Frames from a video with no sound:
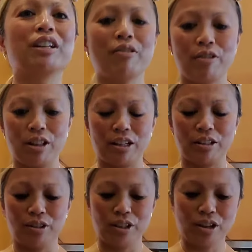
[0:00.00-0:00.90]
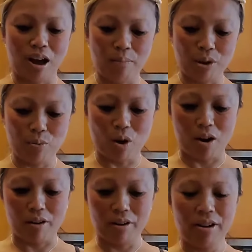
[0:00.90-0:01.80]
to fill it to the top with
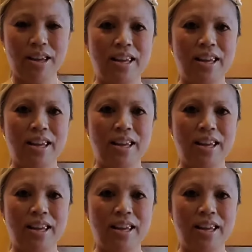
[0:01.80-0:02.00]
water.